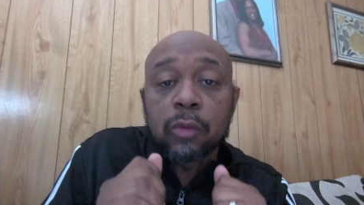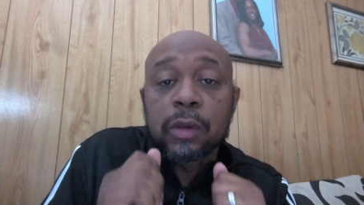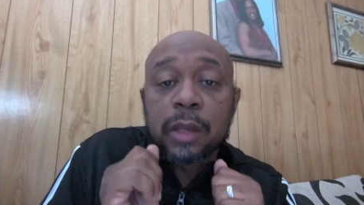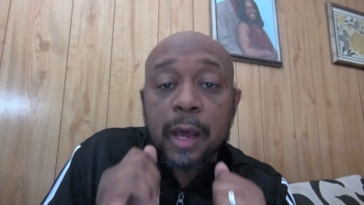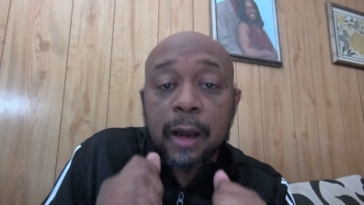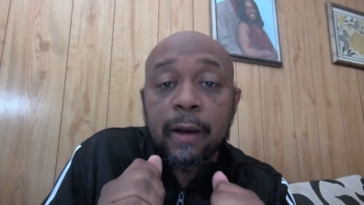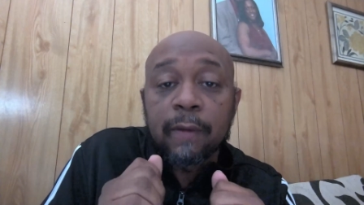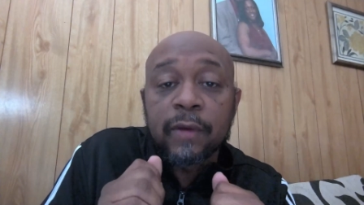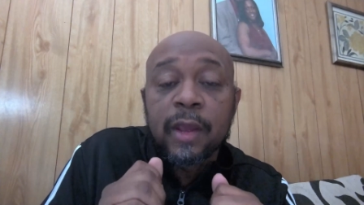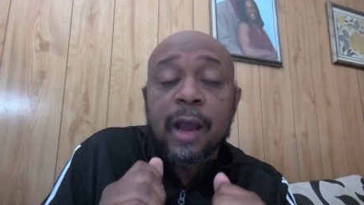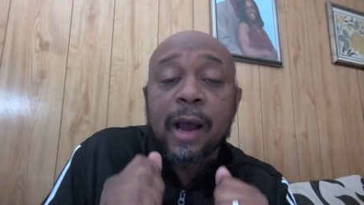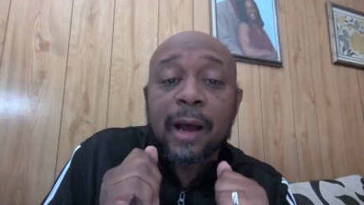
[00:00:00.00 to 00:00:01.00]
love,
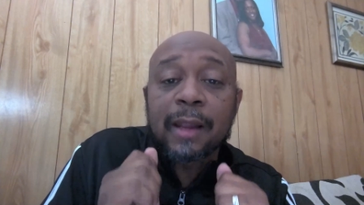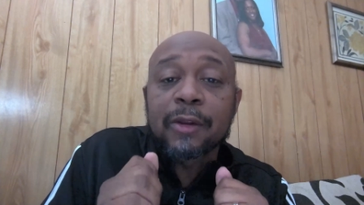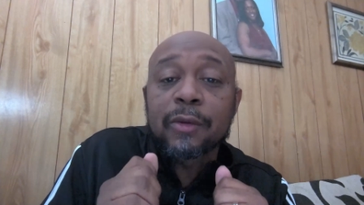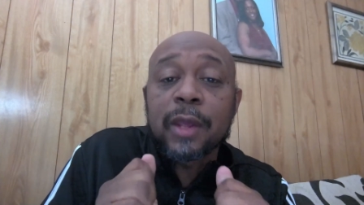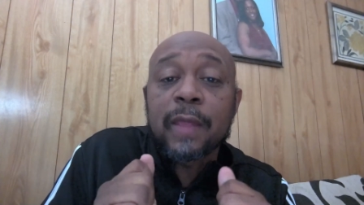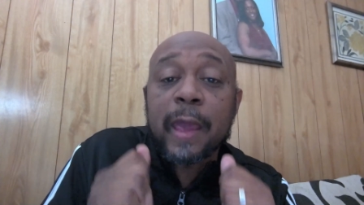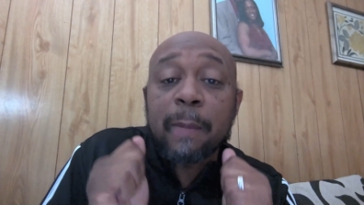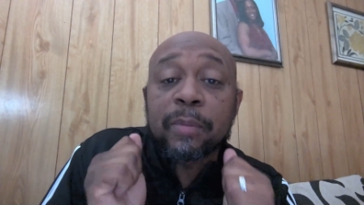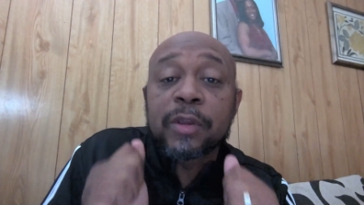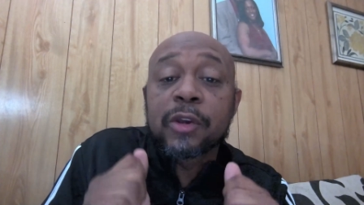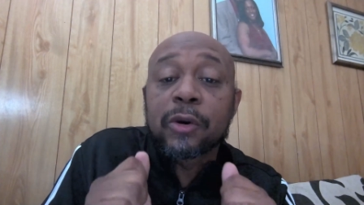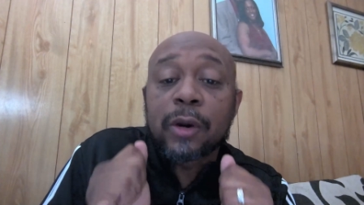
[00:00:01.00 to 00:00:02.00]
hallelujah, that
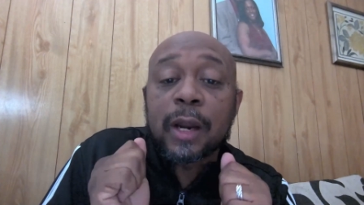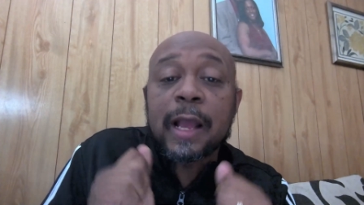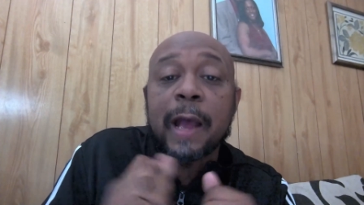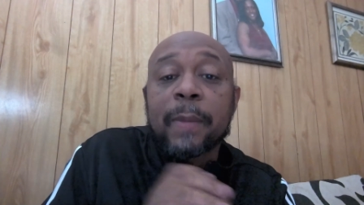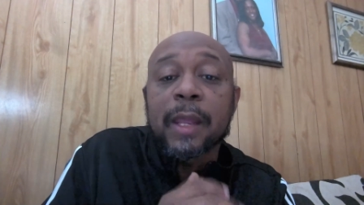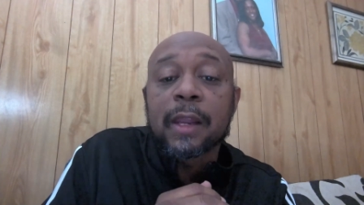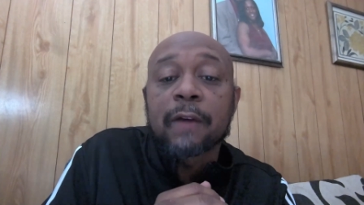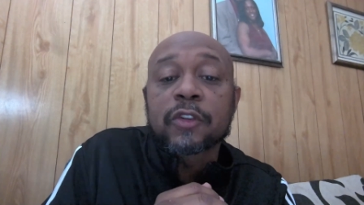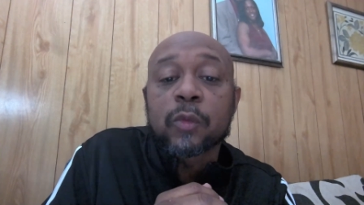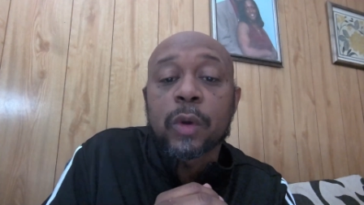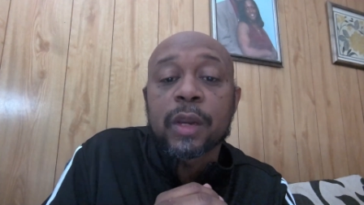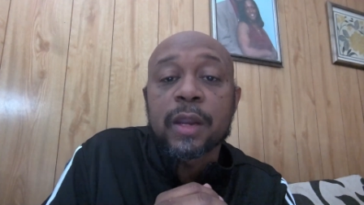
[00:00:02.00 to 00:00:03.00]
pure agape love
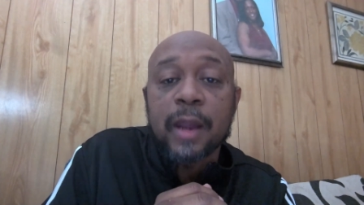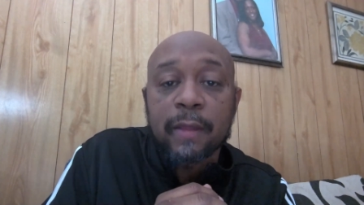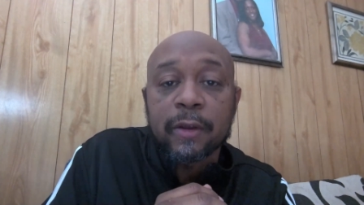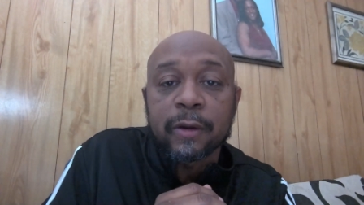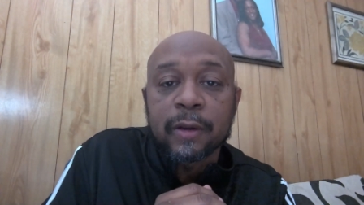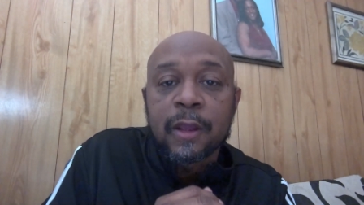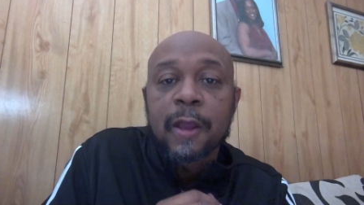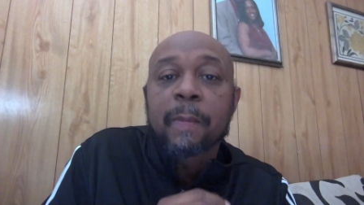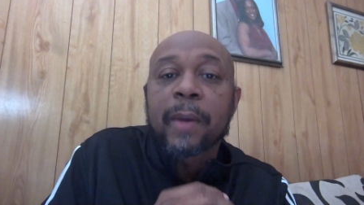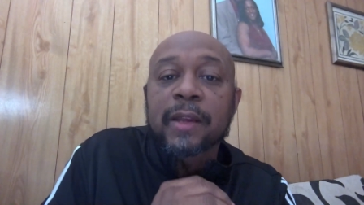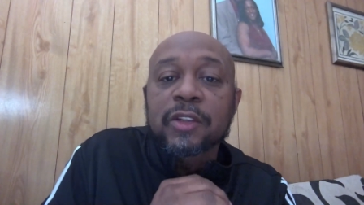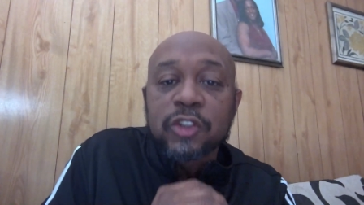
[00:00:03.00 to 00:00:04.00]
to one another
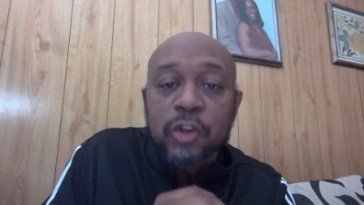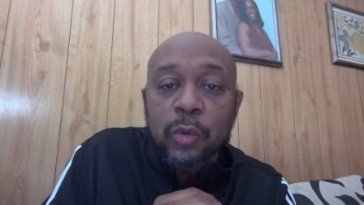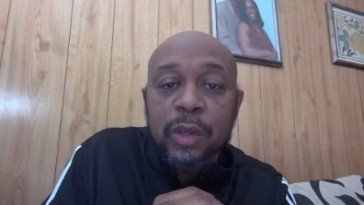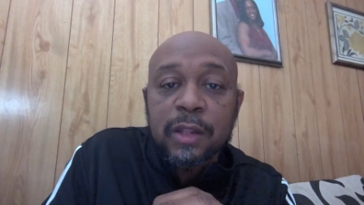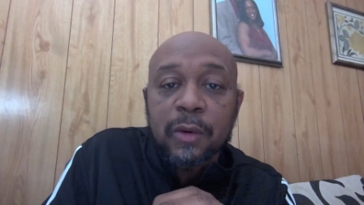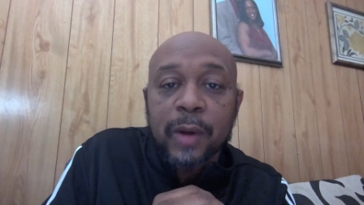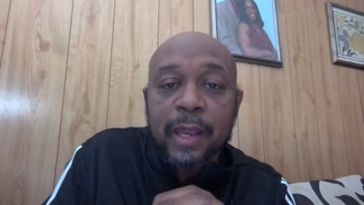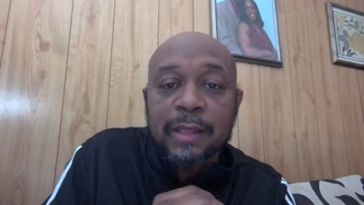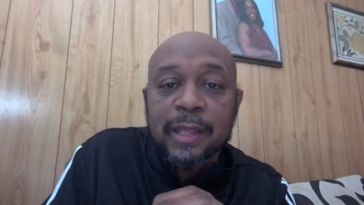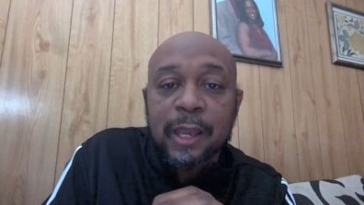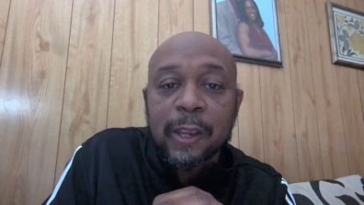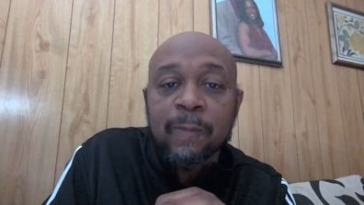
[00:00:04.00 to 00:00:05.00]
by doing the right
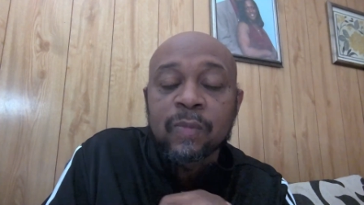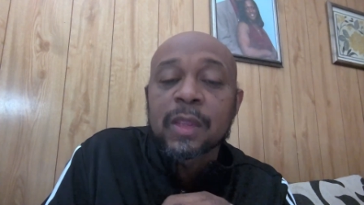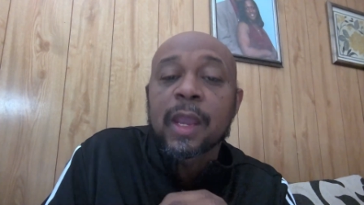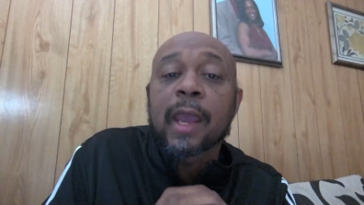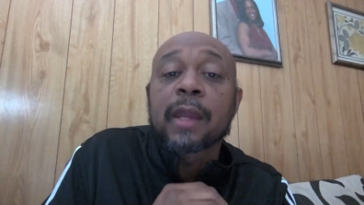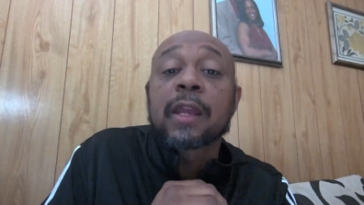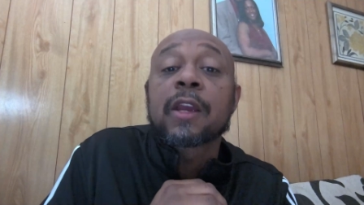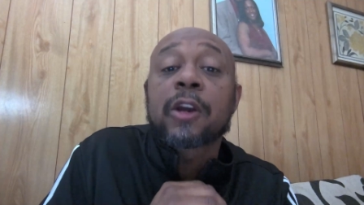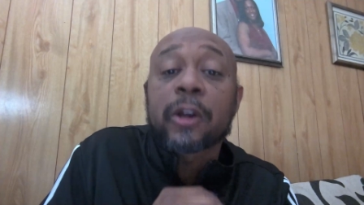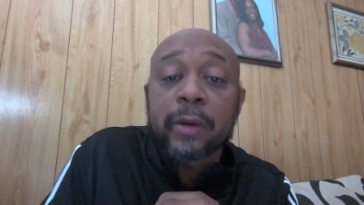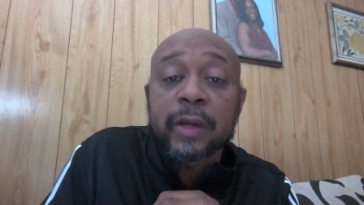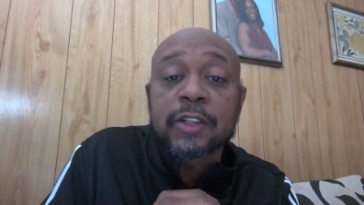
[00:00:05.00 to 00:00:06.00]
thing and
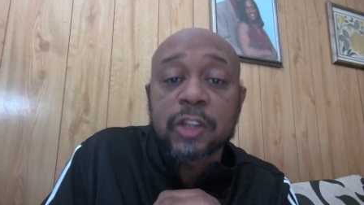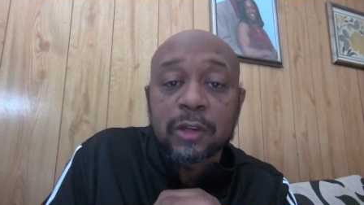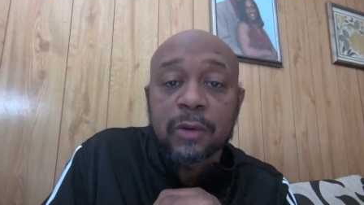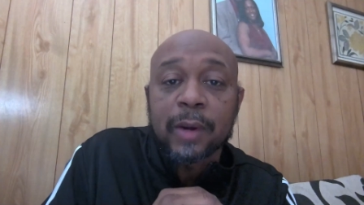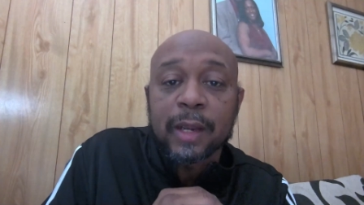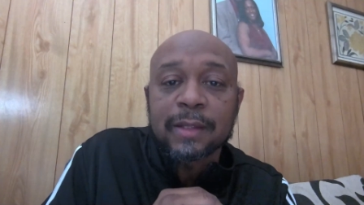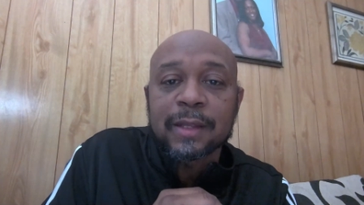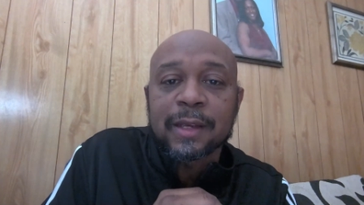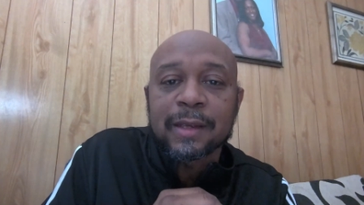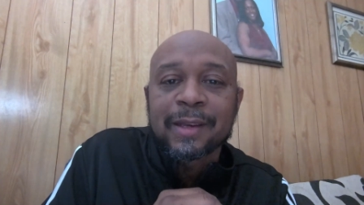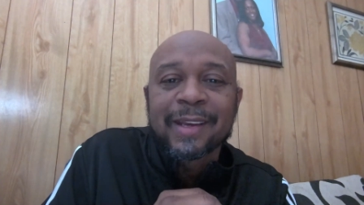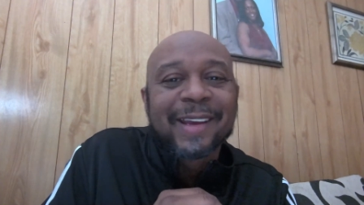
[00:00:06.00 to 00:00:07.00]
encouraging the right thing.